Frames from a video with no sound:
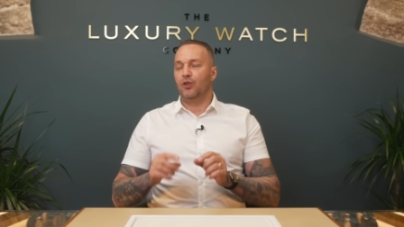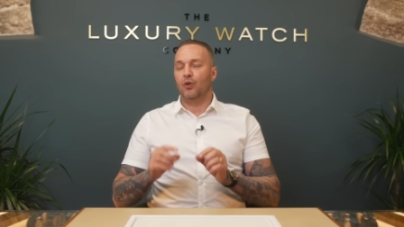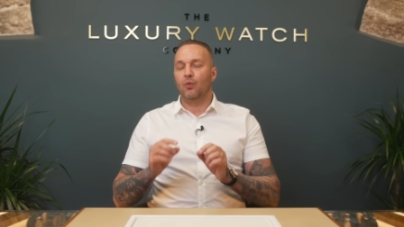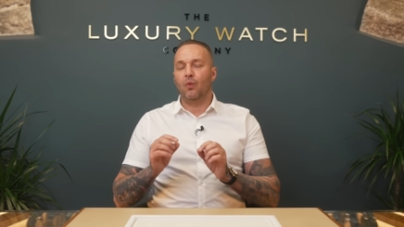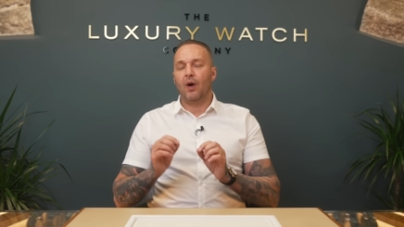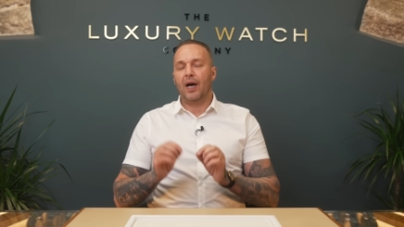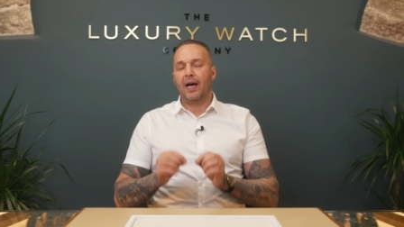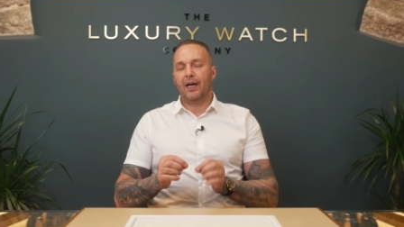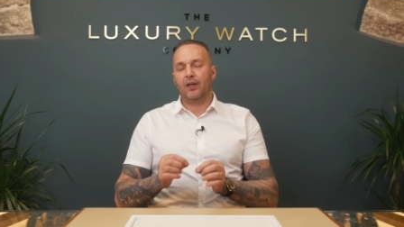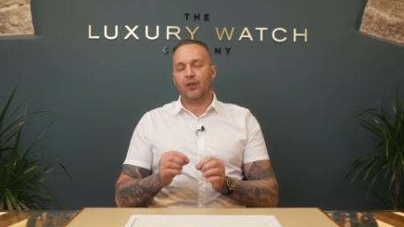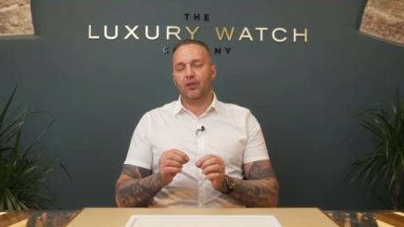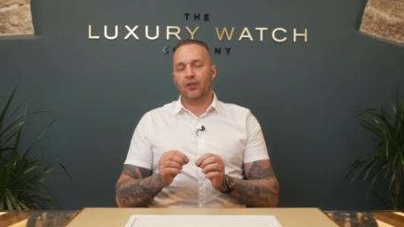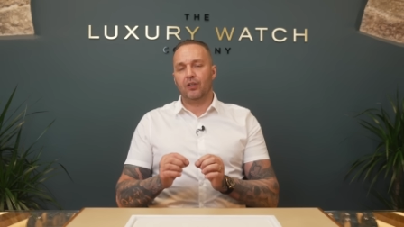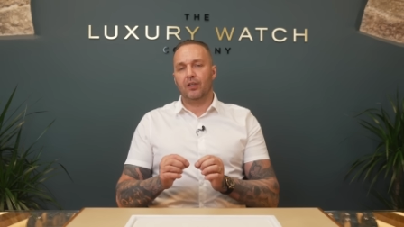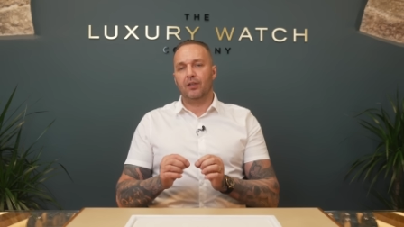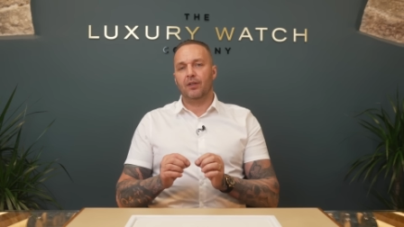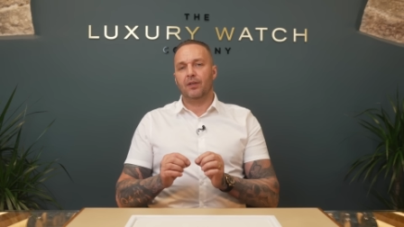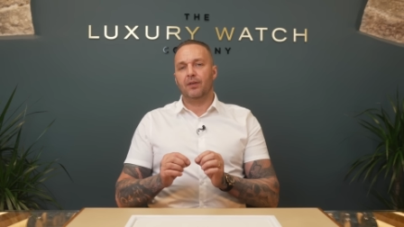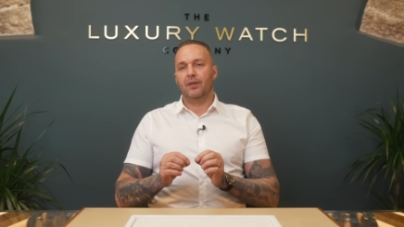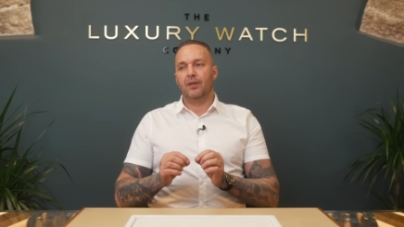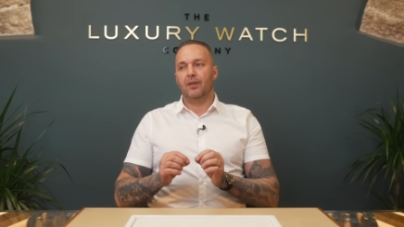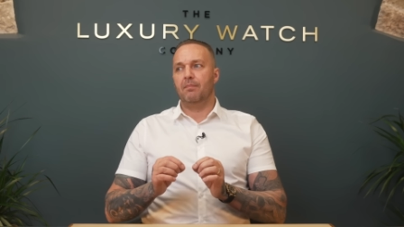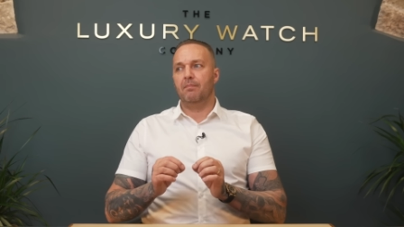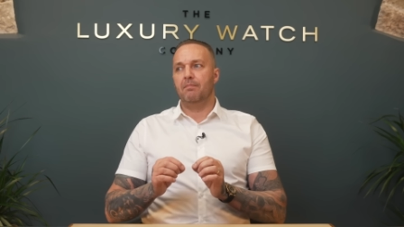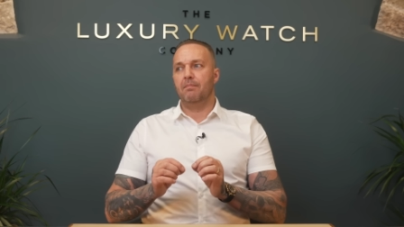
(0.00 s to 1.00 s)
You are gonna
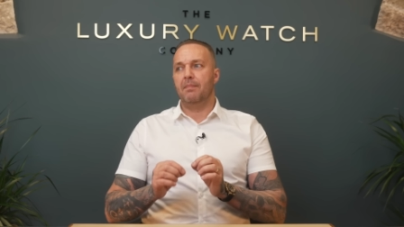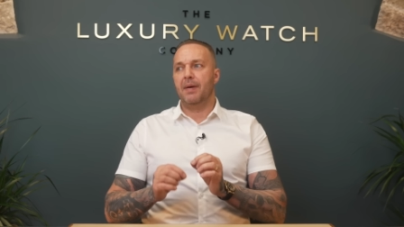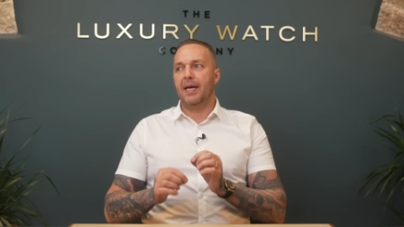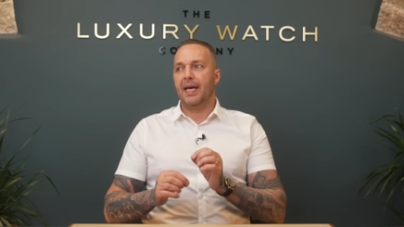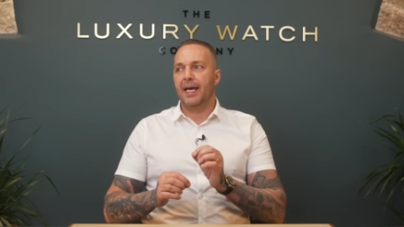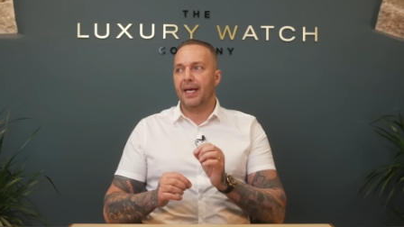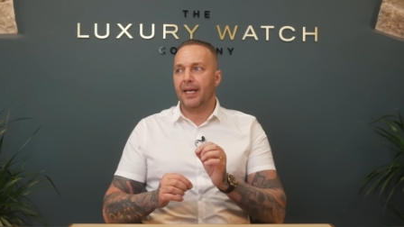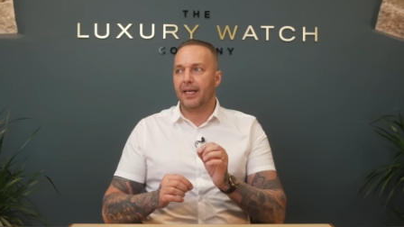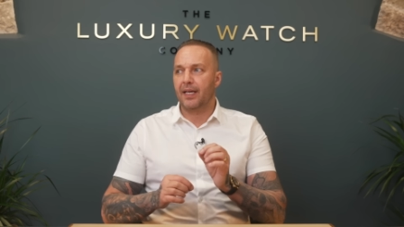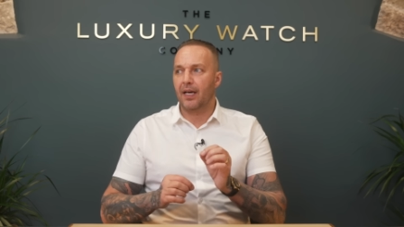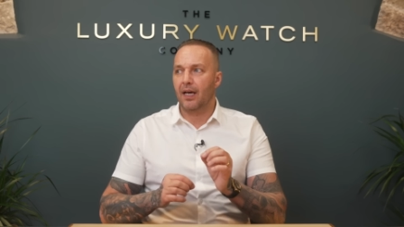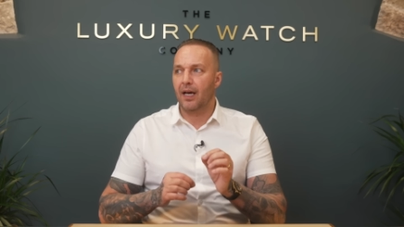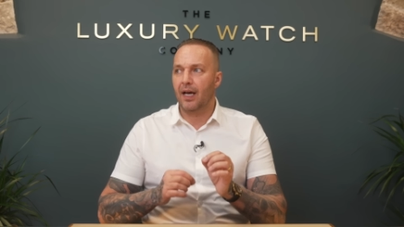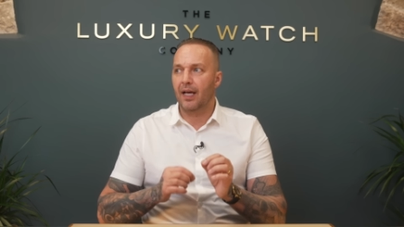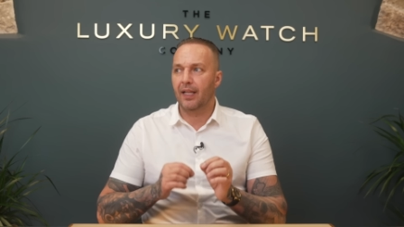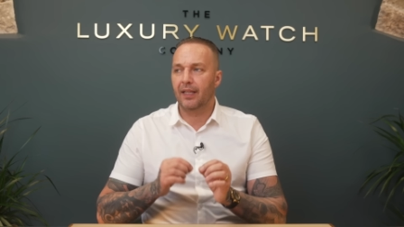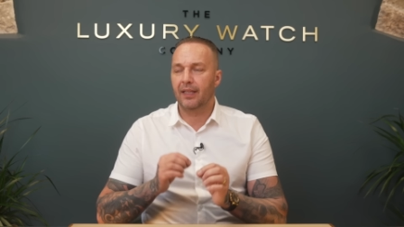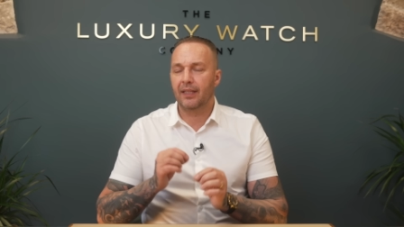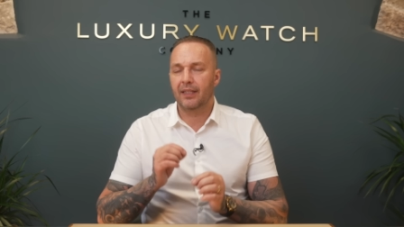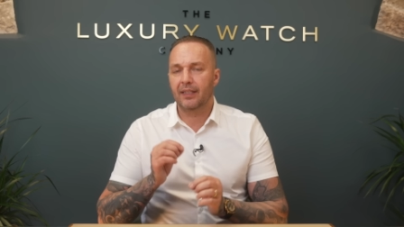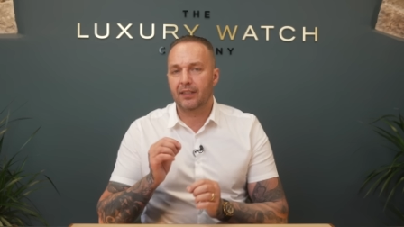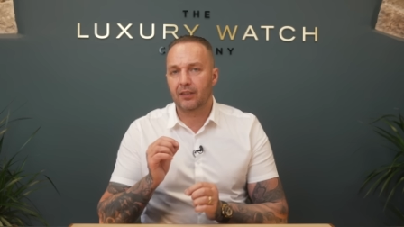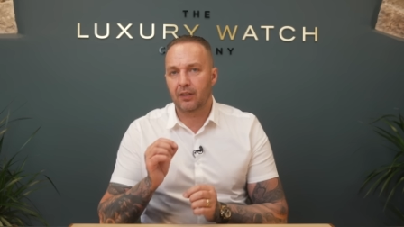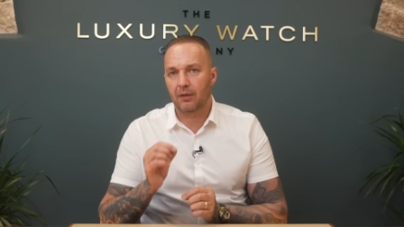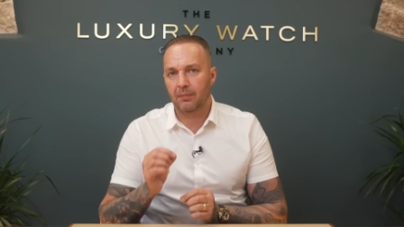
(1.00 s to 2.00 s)
make a
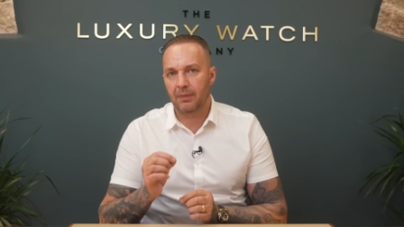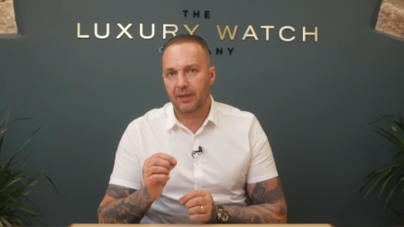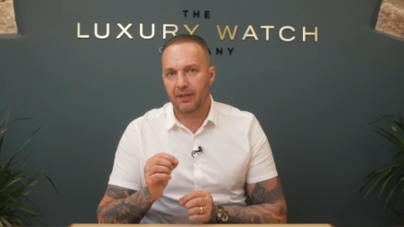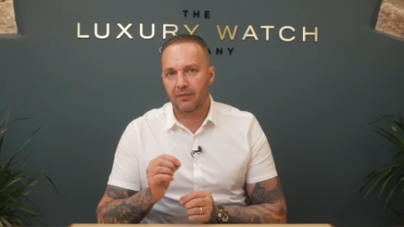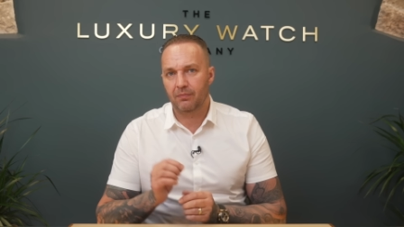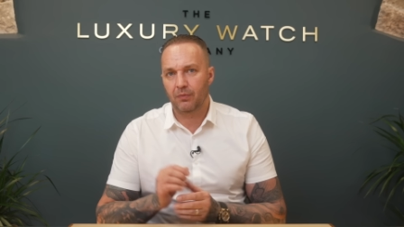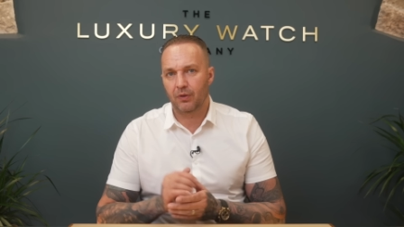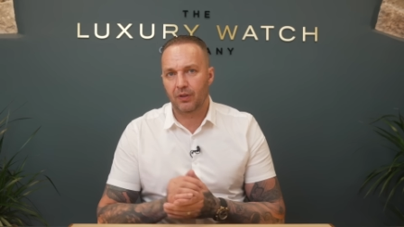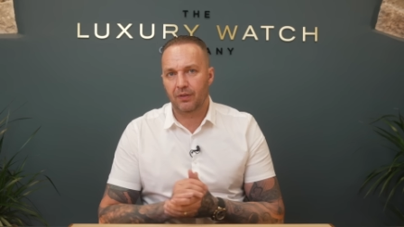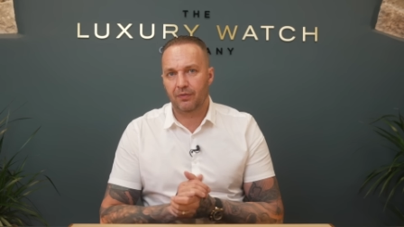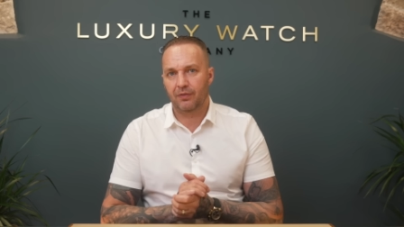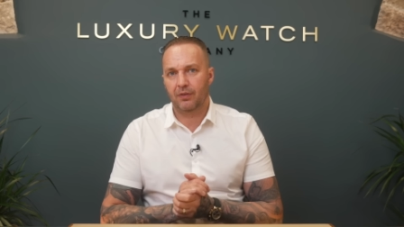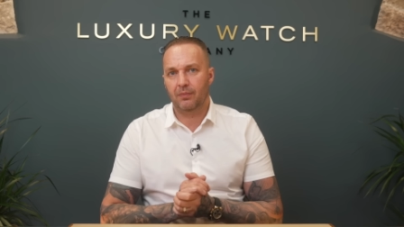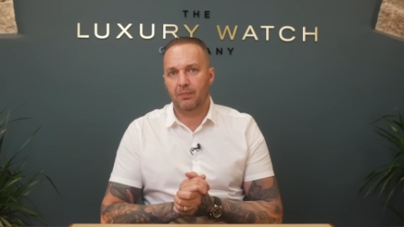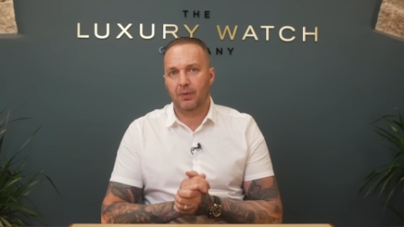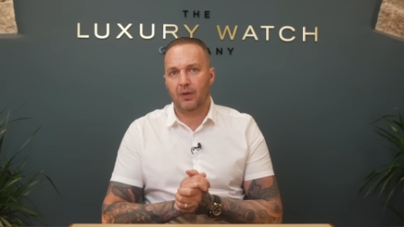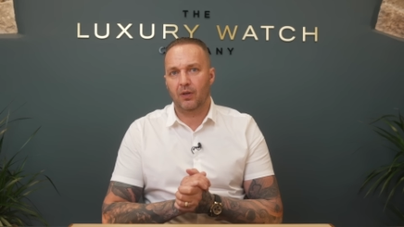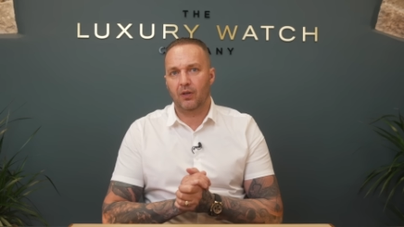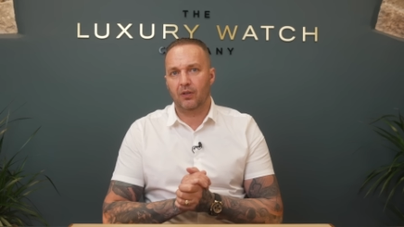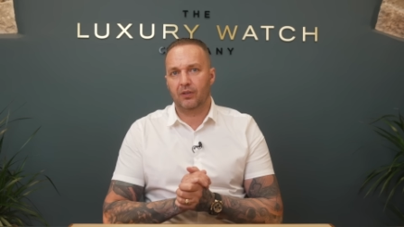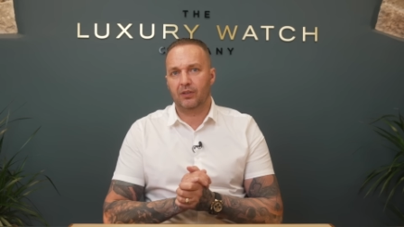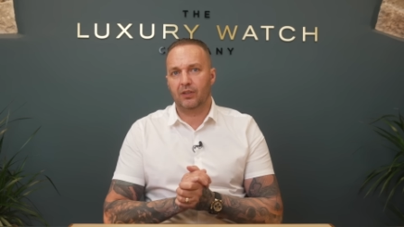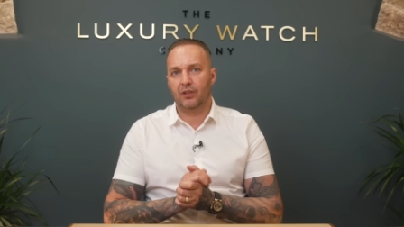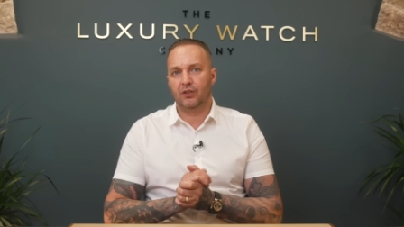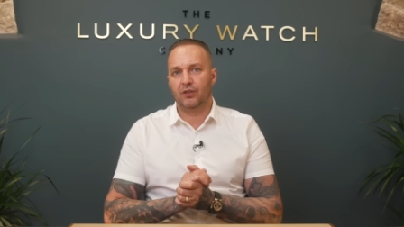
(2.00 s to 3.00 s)
little bit of money if you
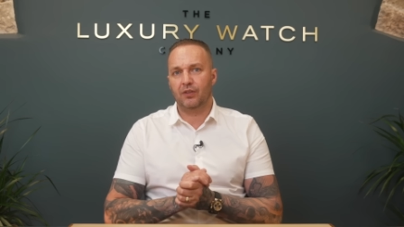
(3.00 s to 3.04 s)
bought it.